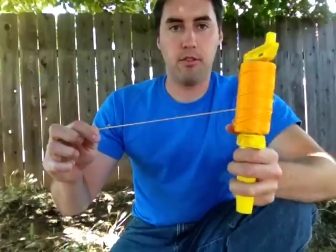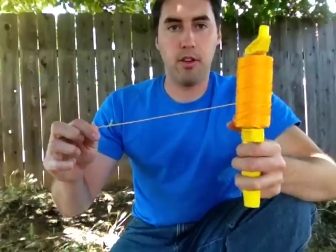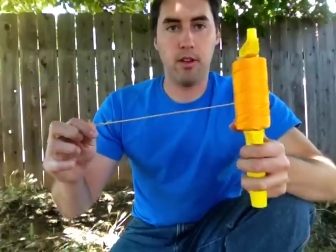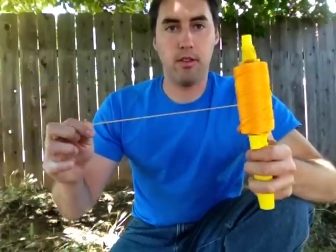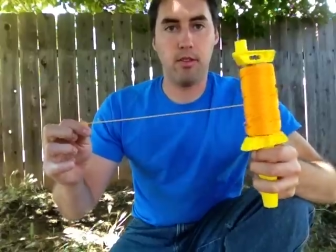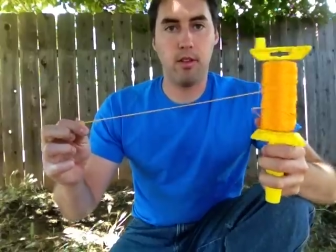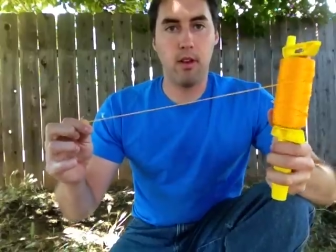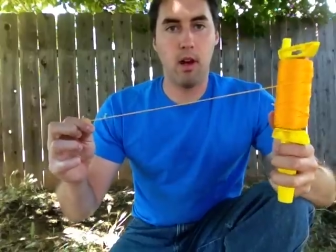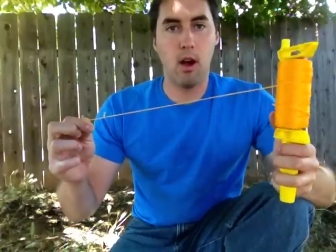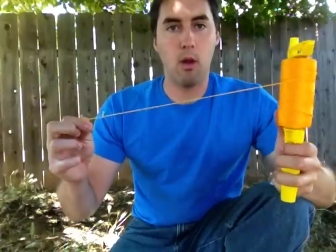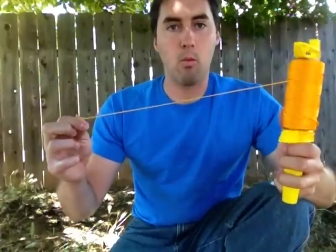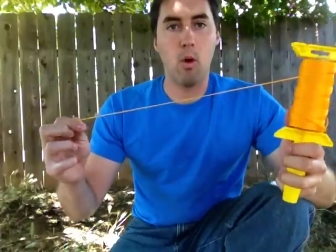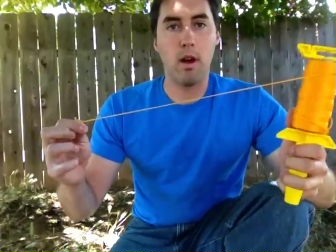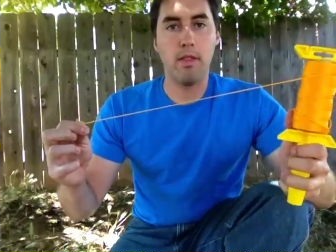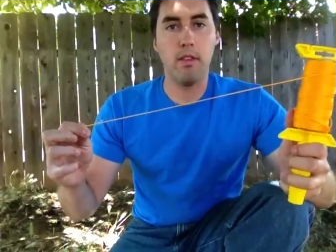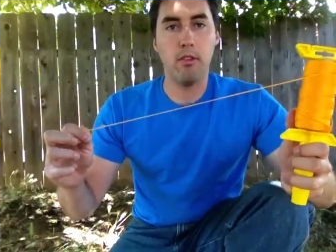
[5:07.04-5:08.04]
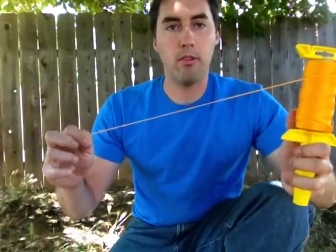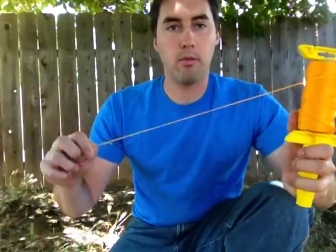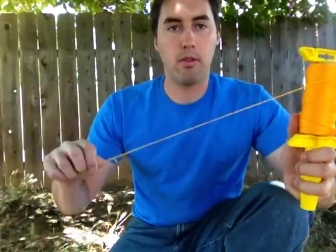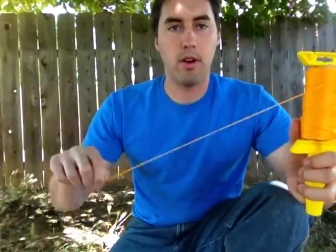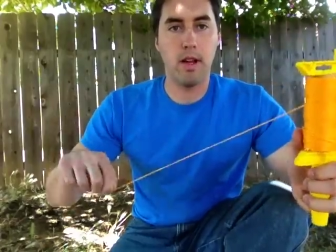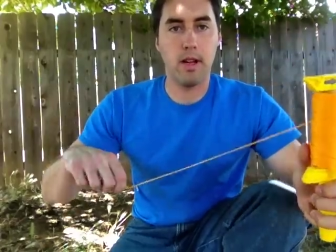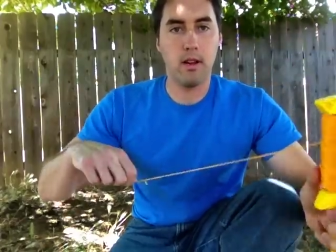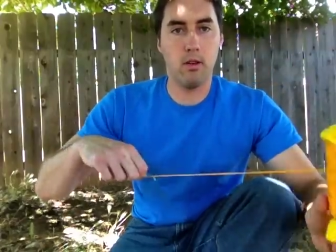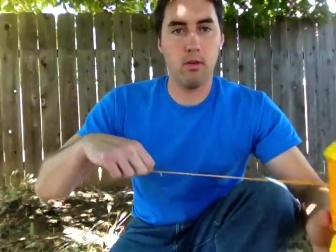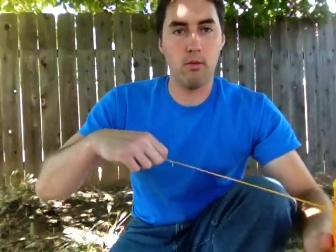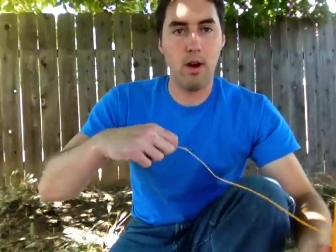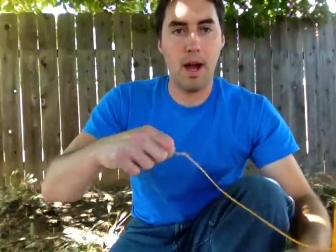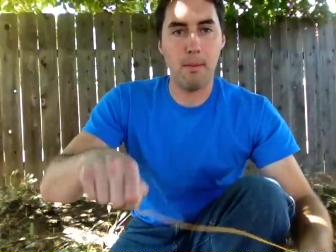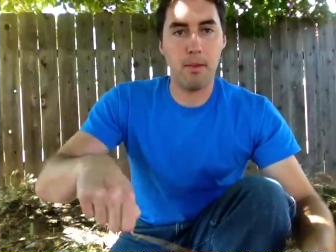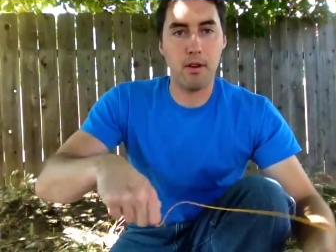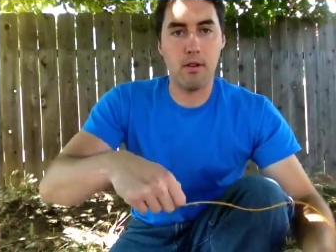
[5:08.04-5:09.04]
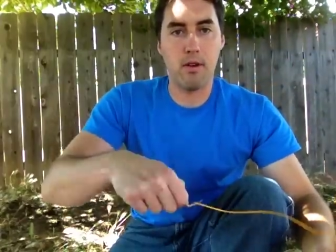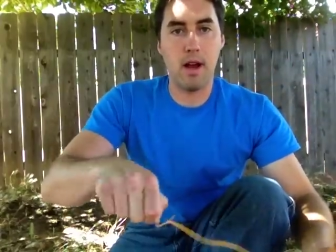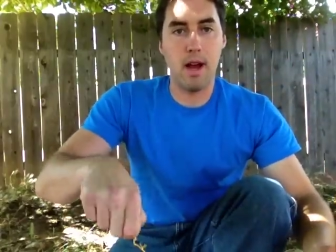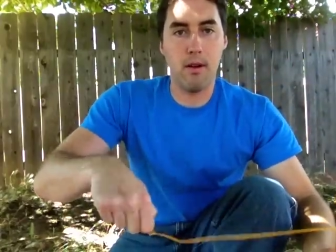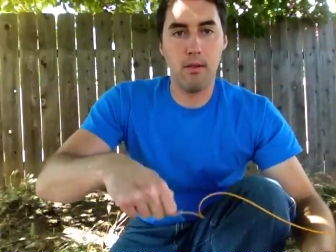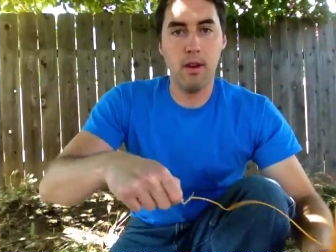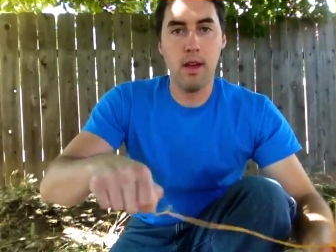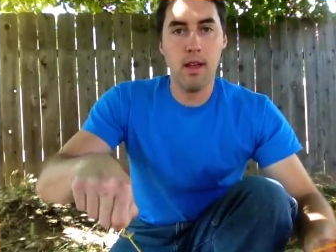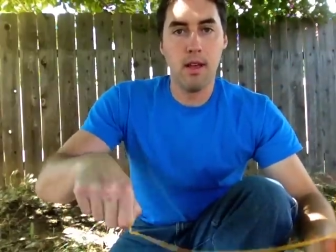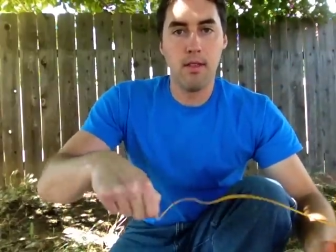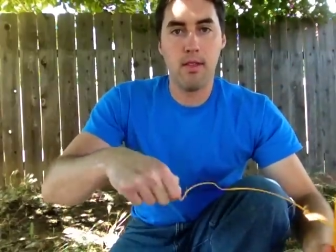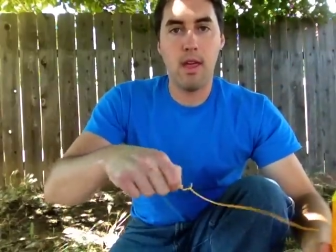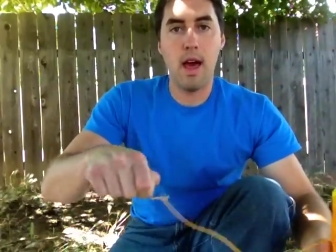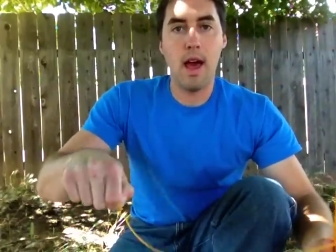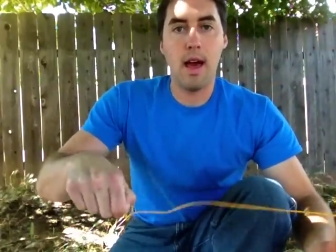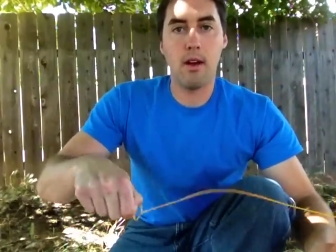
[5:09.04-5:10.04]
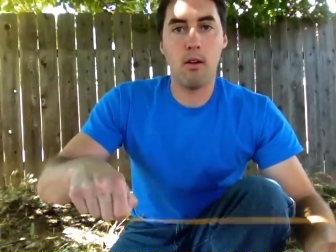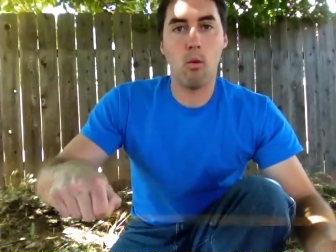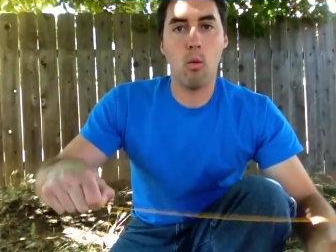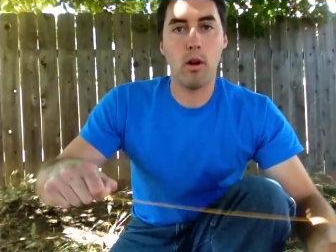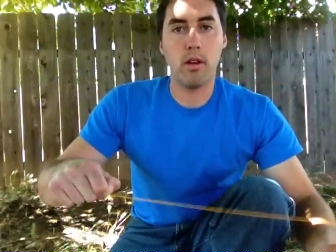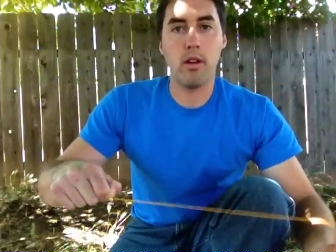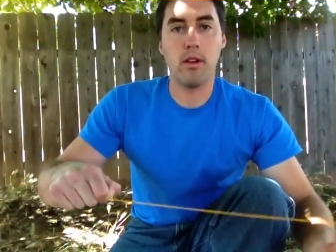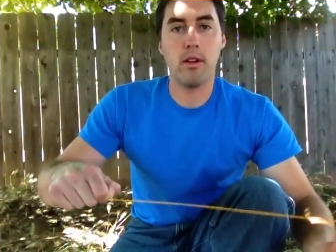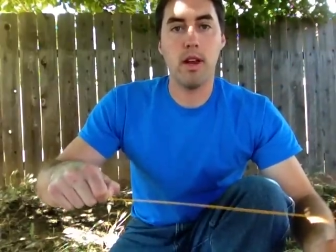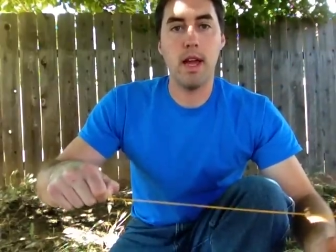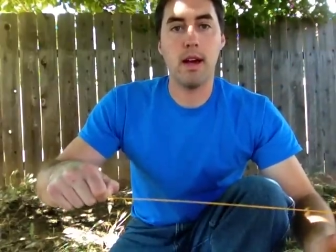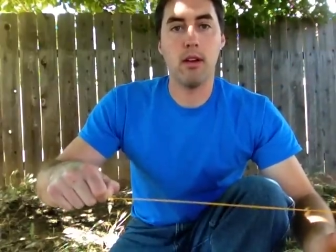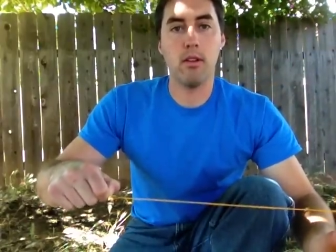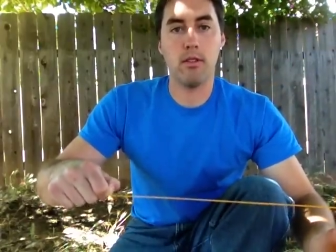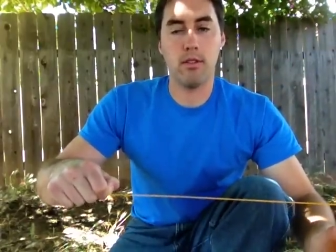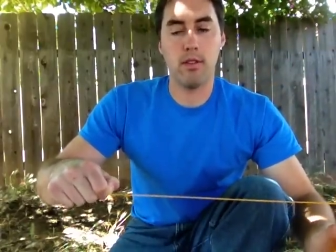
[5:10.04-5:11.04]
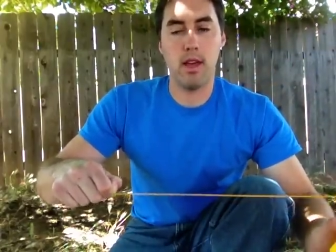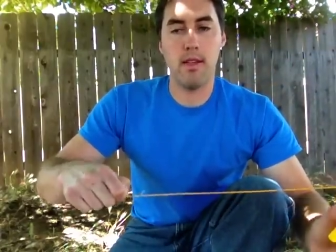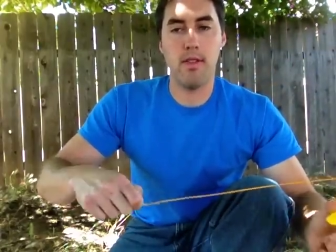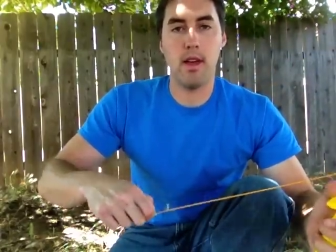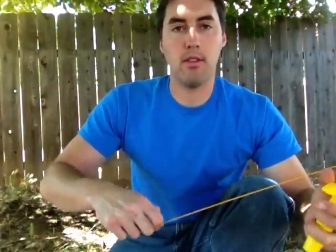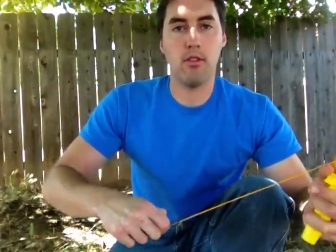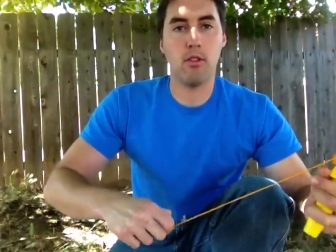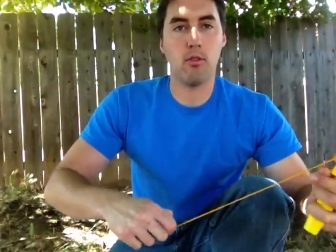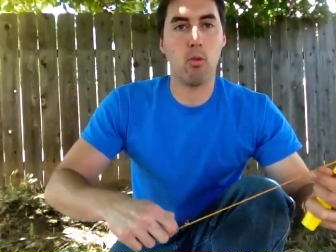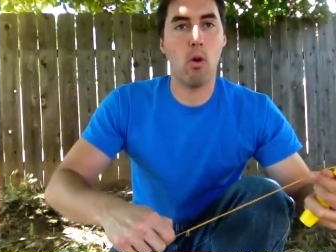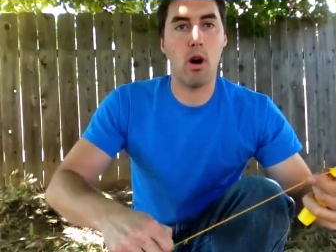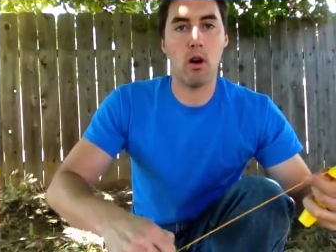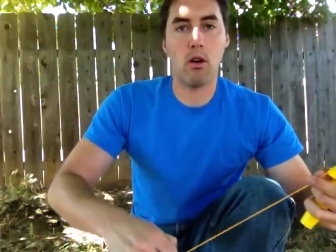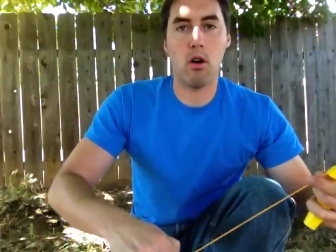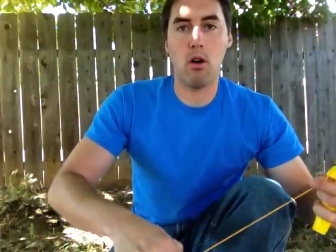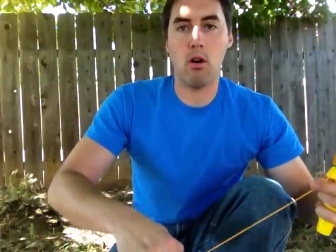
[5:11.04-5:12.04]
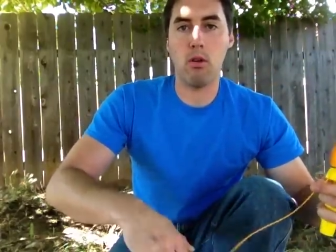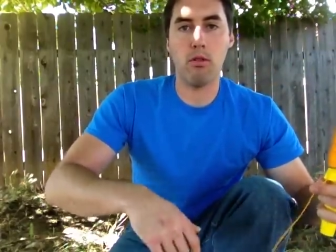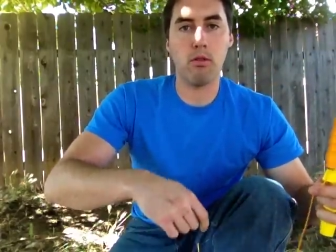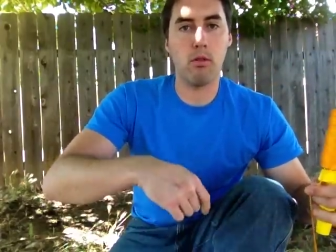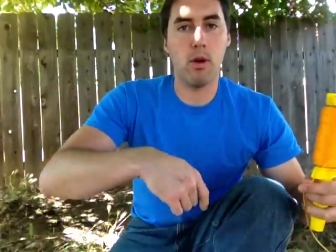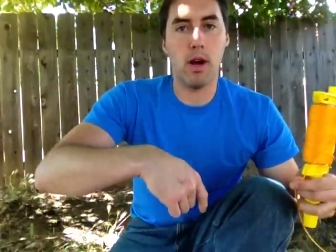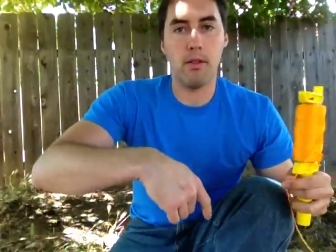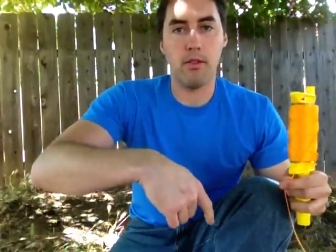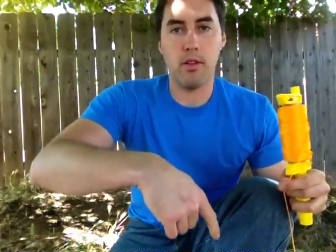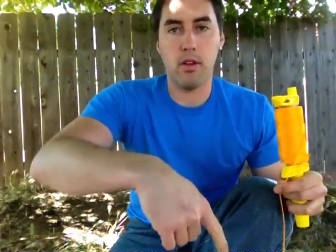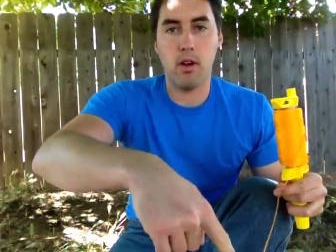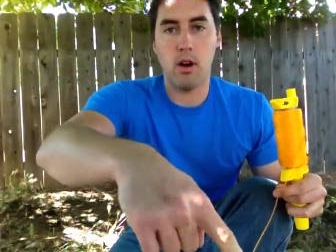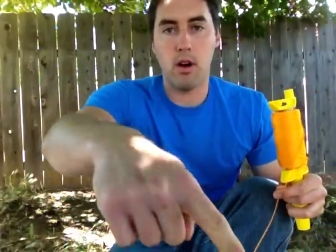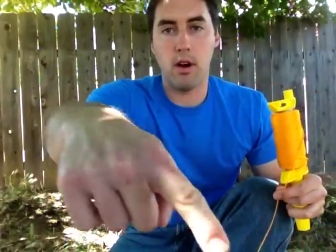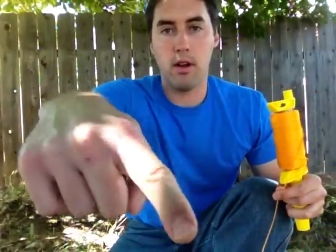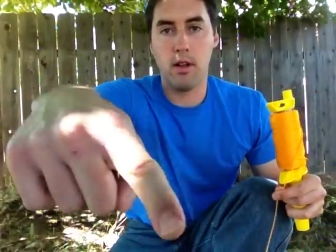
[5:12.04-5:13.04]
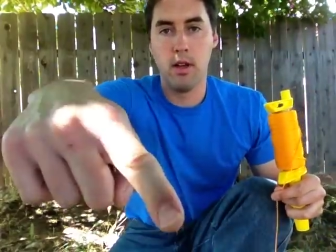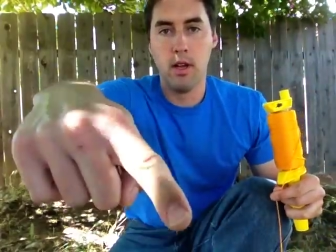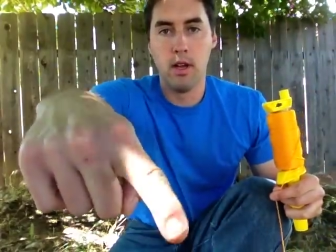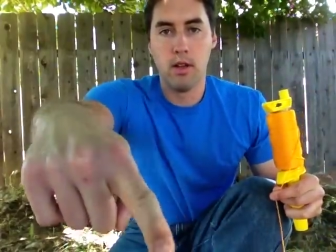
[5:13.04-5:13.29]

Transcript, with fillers: just unwind the string, wrap it around the head of one of your nails, and then just walk all throughout the yard